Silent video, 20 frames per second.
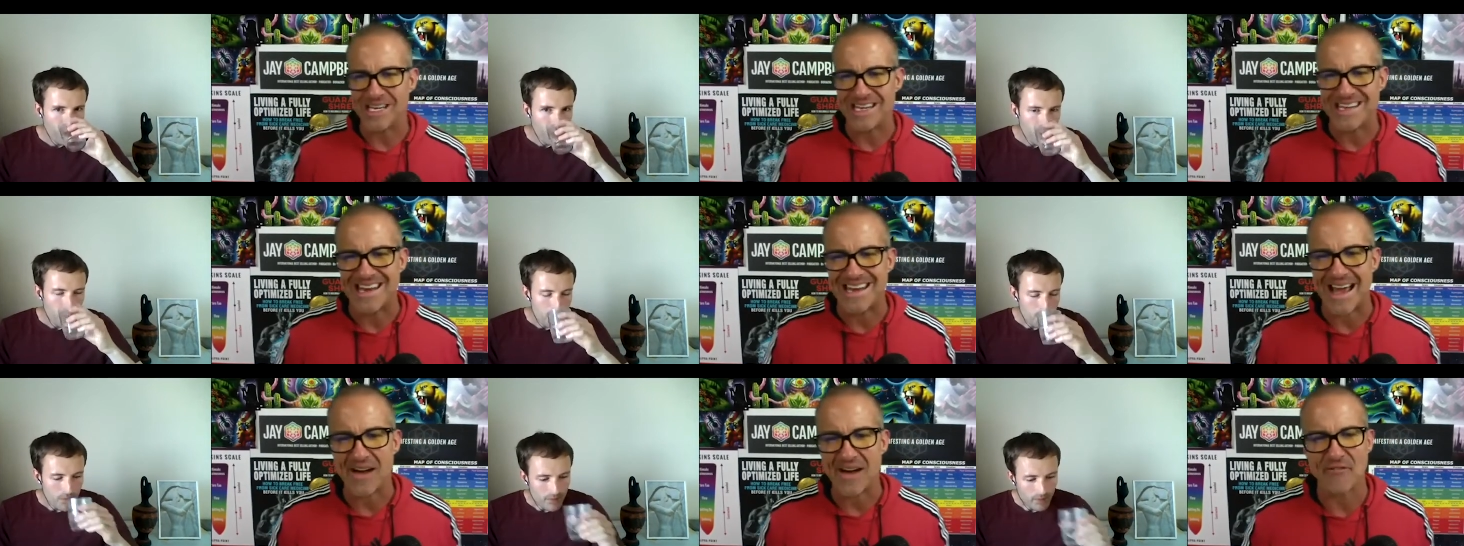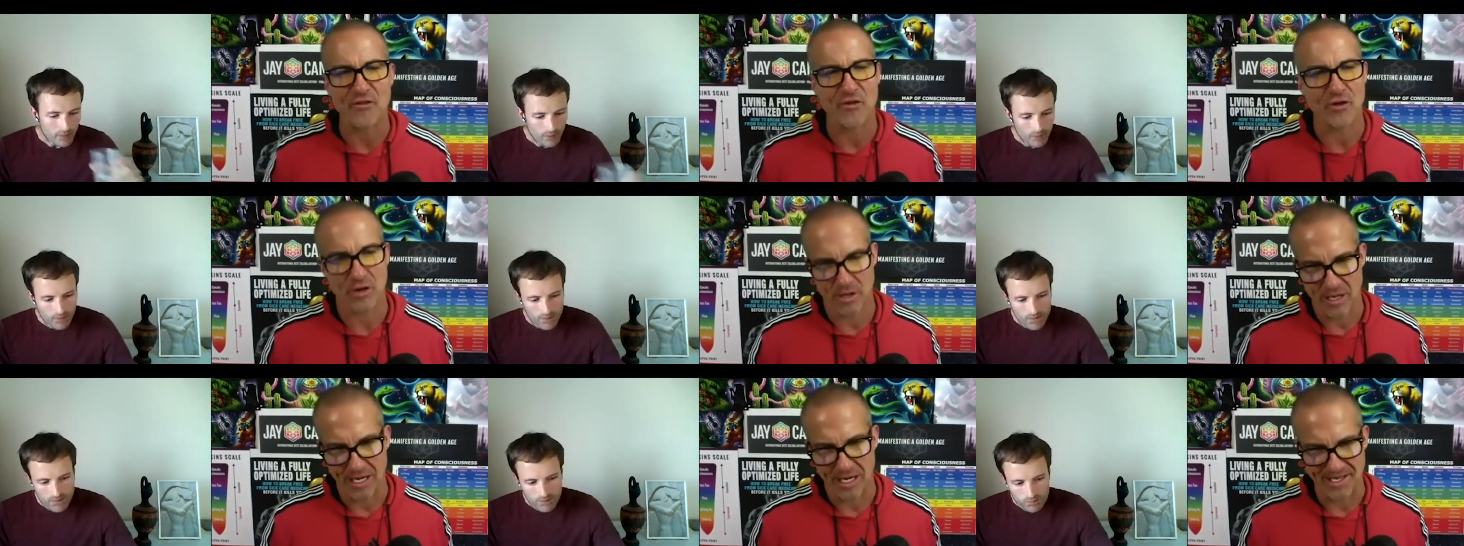
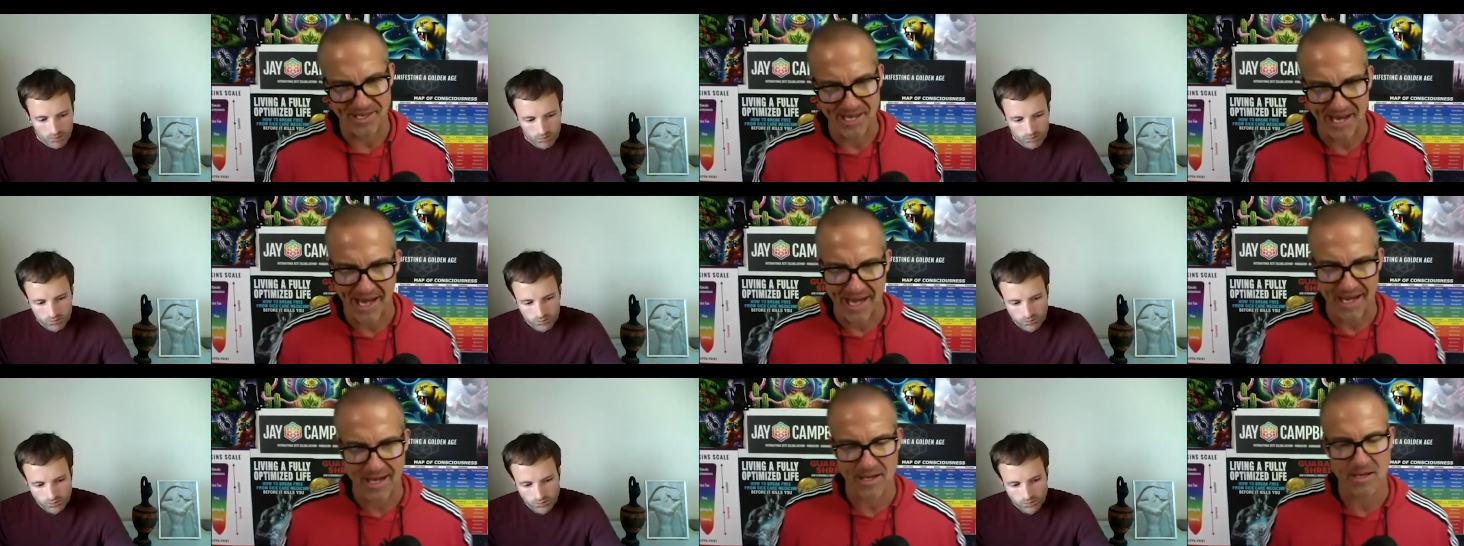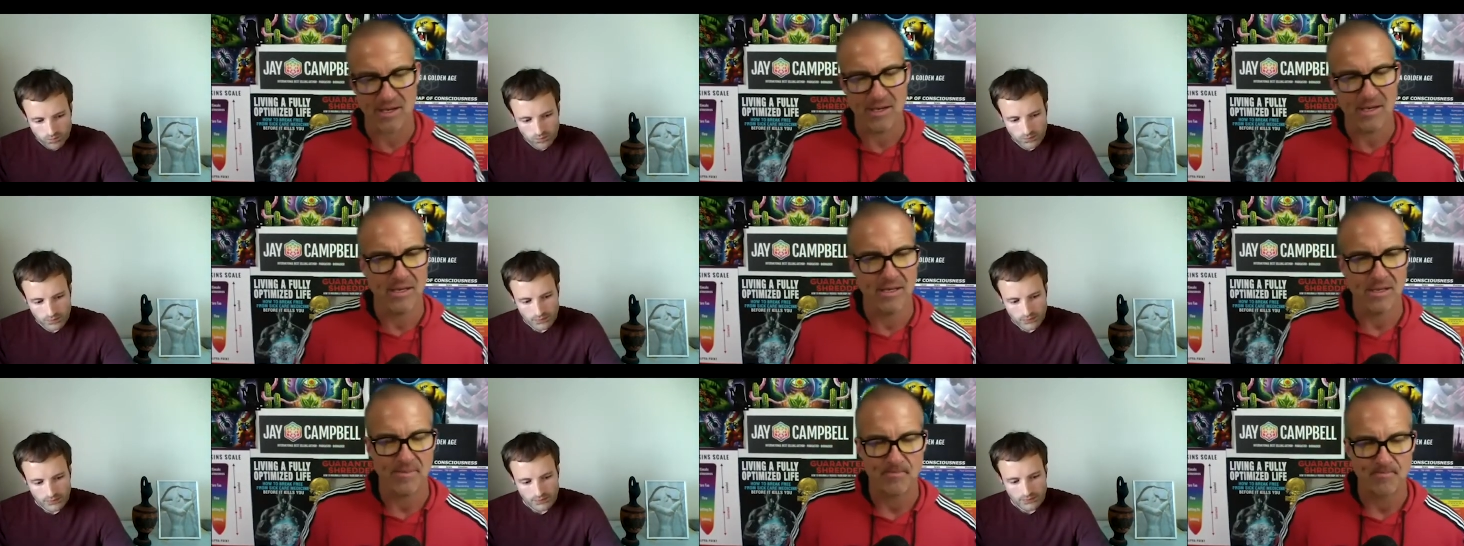Speaker 1: never attain
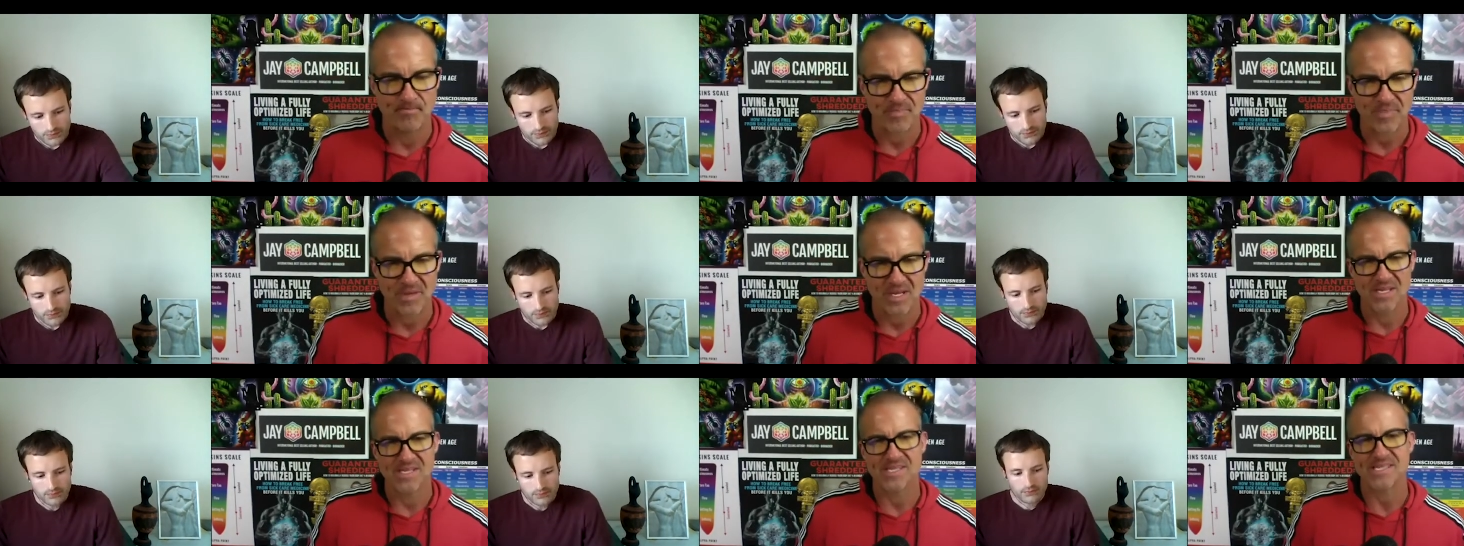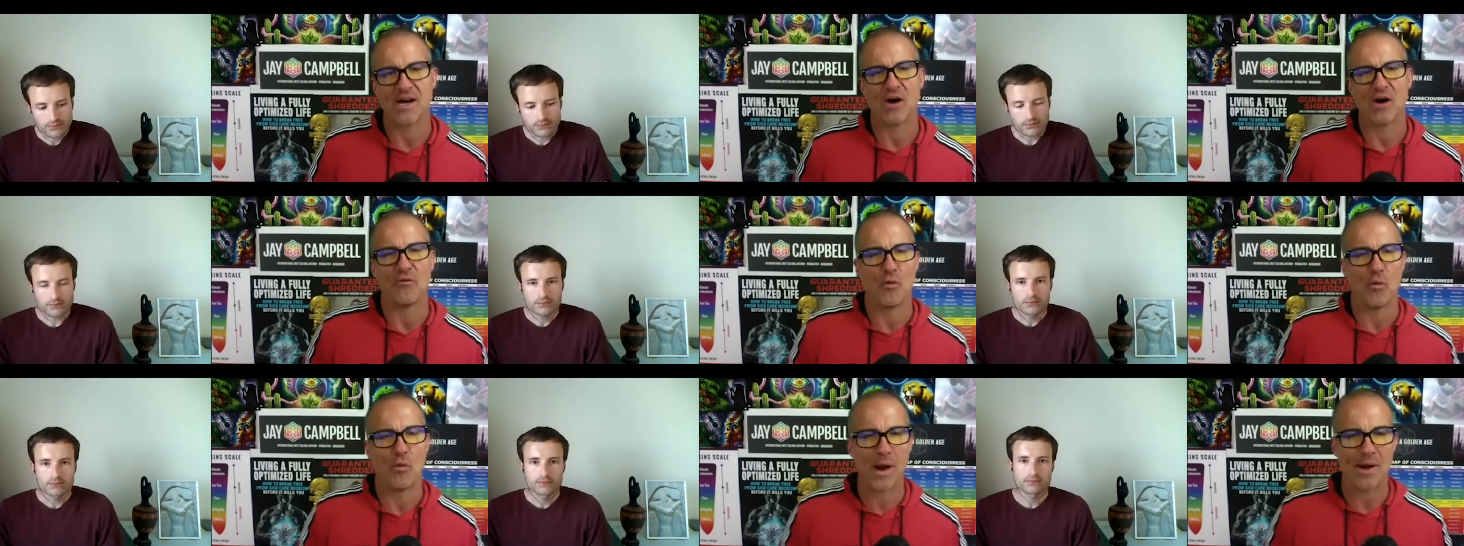
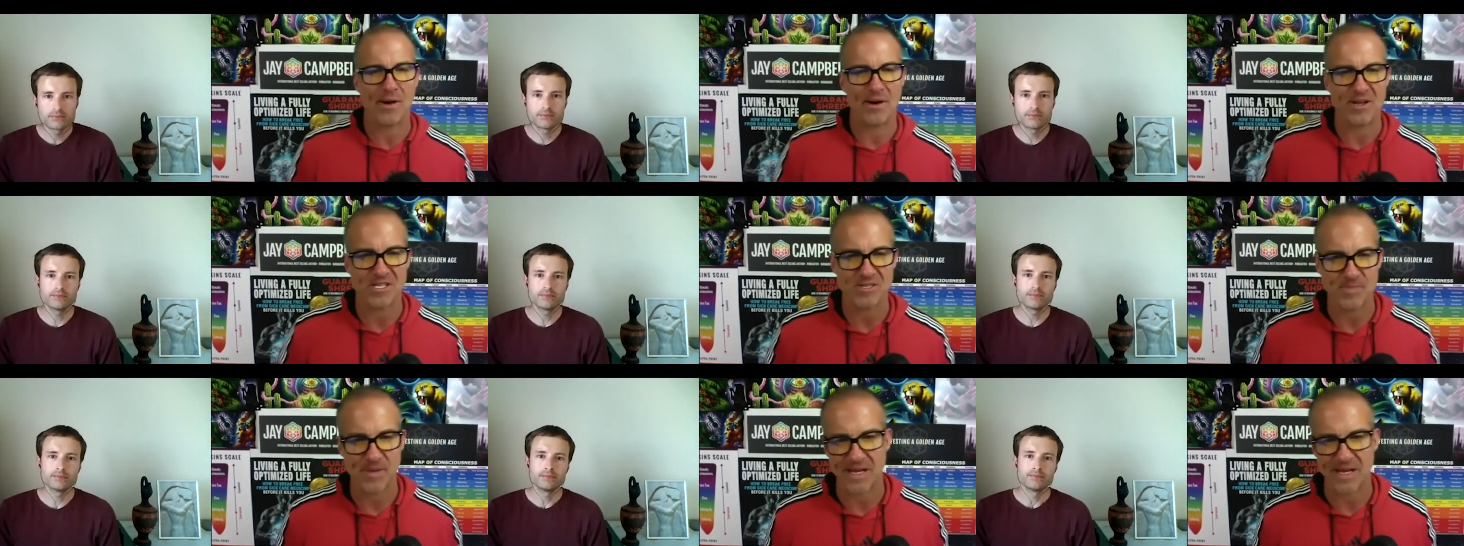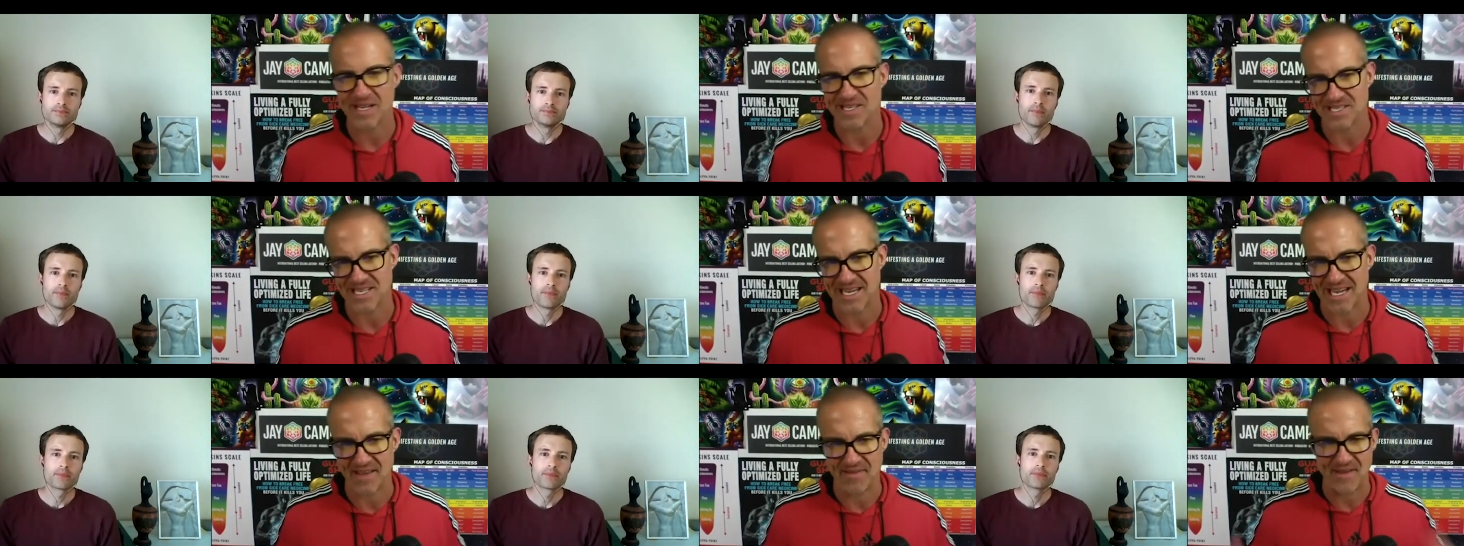self-awareness because
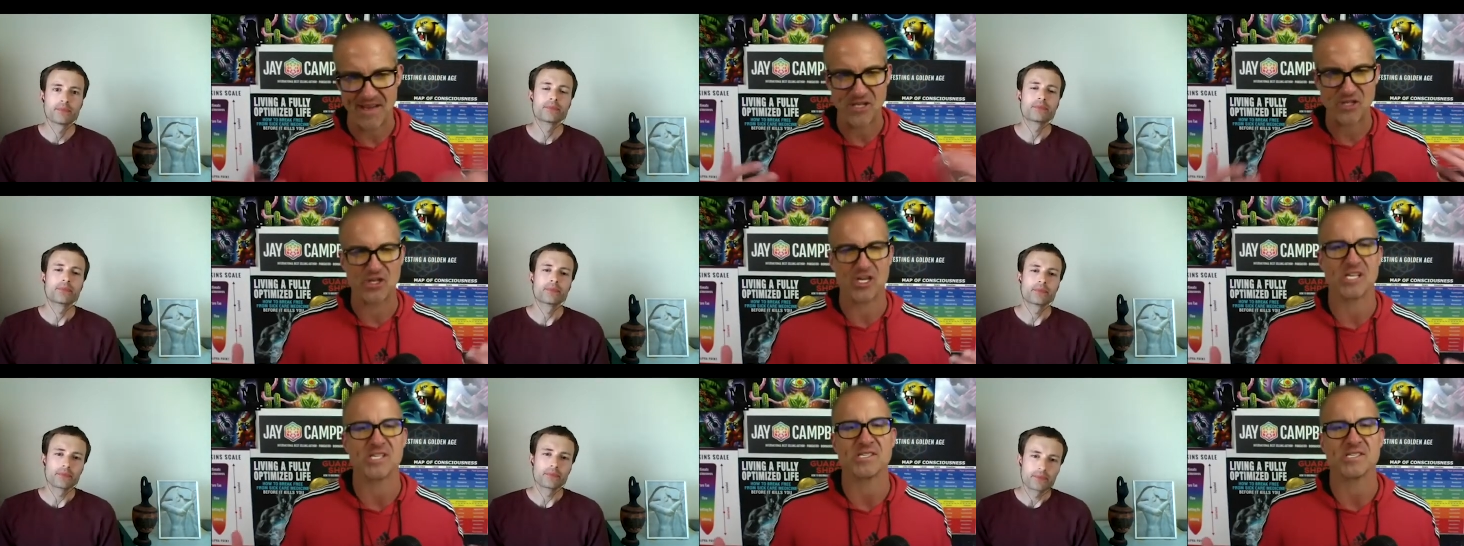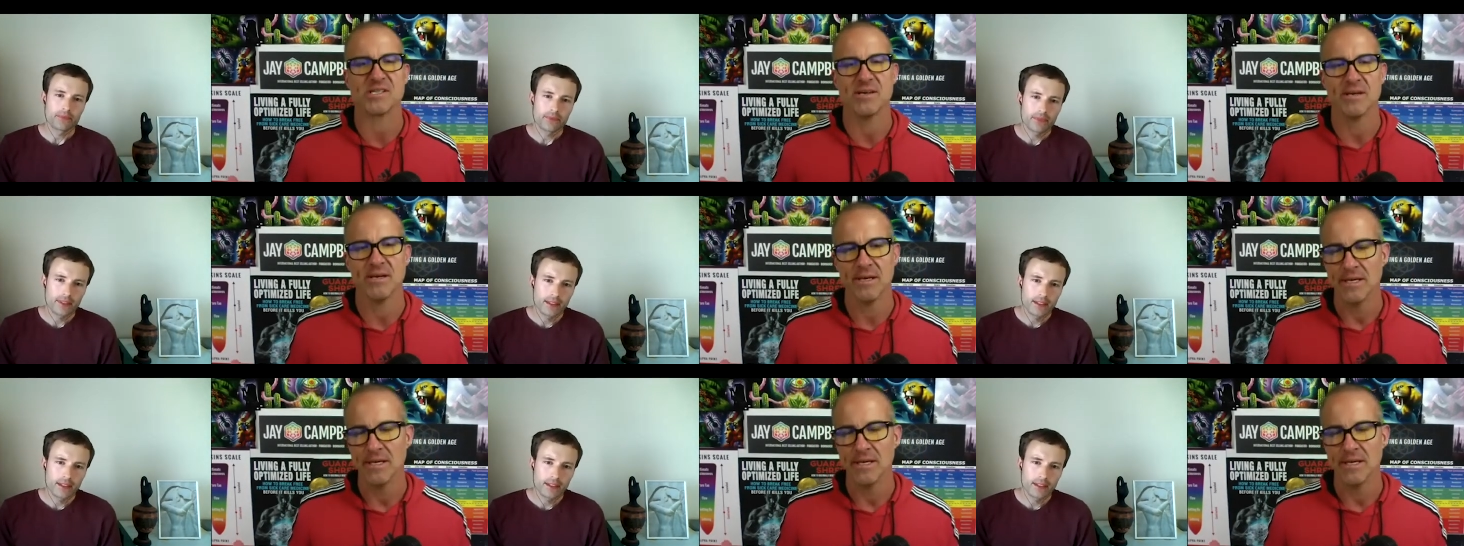again they just